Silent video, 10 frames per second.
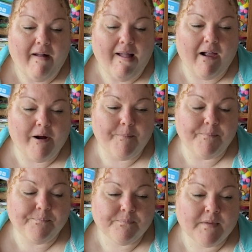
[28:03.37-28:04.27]
I
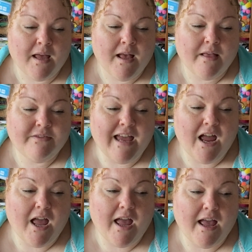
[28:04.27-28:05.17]

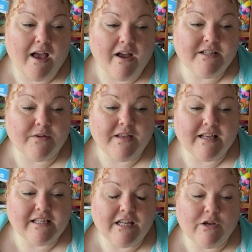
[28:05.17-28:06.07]
don't think
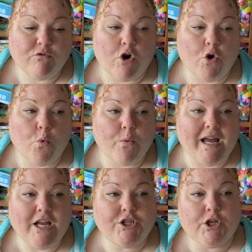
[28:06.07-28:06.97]
there's anything wrong.
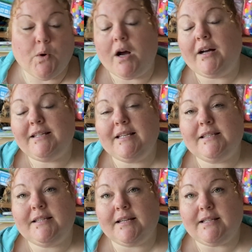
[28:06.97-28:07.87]
We do artist
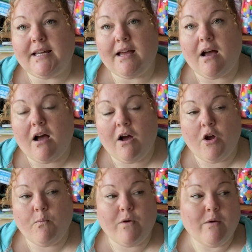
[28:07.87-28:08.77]
study at
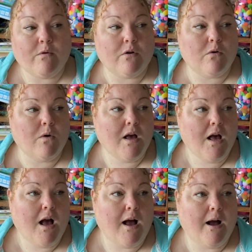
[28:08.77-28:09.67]
home. We will
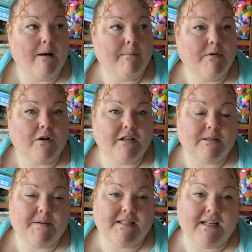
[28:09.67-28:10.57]
look at
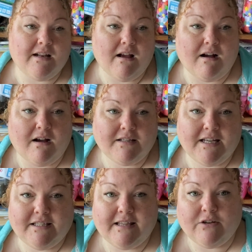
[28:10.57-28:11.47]
a particular
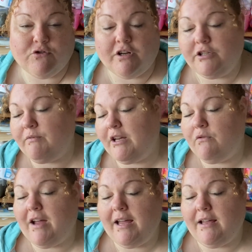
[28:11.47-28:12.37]
artist and then try to
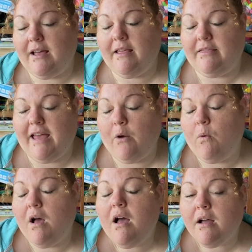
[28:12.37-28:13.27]
recreate their
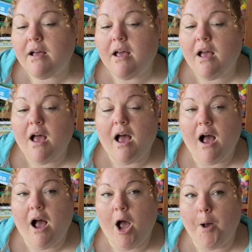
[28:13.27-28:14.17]
work.
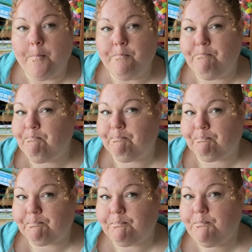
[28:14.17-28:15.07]

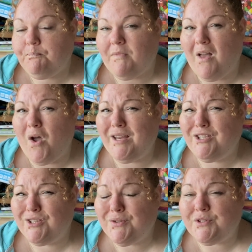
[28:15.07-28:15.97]
I
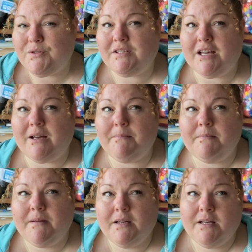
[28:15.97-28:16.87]
do
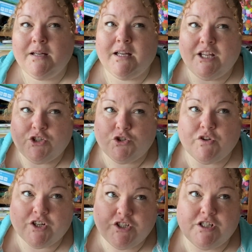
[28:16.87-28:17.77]
some
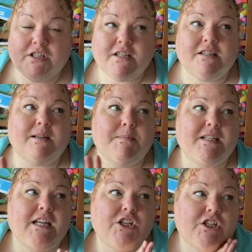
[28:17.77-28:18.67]
instruction, some
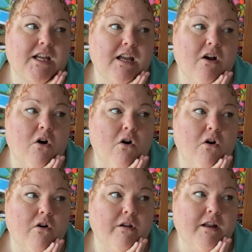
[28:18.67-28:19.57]
teaching
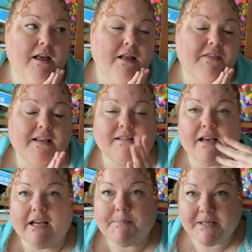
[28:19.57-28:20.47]
on things
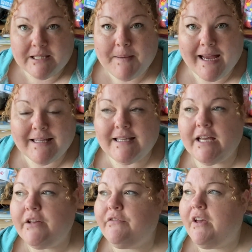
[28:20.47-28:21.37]
like
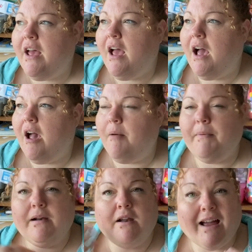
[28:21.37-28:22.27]
perspective,
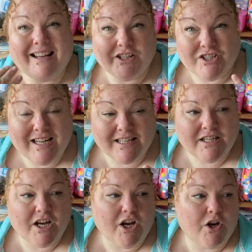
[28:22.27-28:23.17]
light and
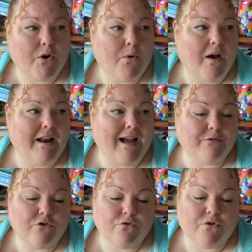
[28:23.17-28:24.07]
shadow, and how
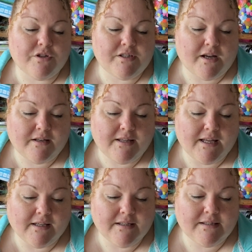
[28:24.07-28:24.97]
to draw certain
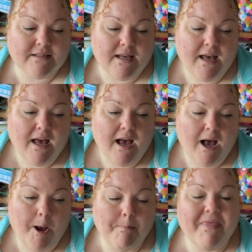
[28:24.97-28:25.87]
things.
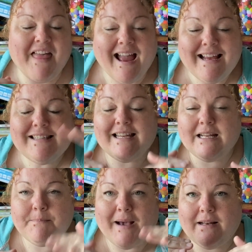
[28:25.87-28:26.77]
But that is
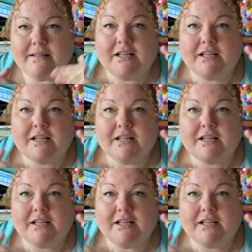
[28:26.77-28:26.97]
in balance.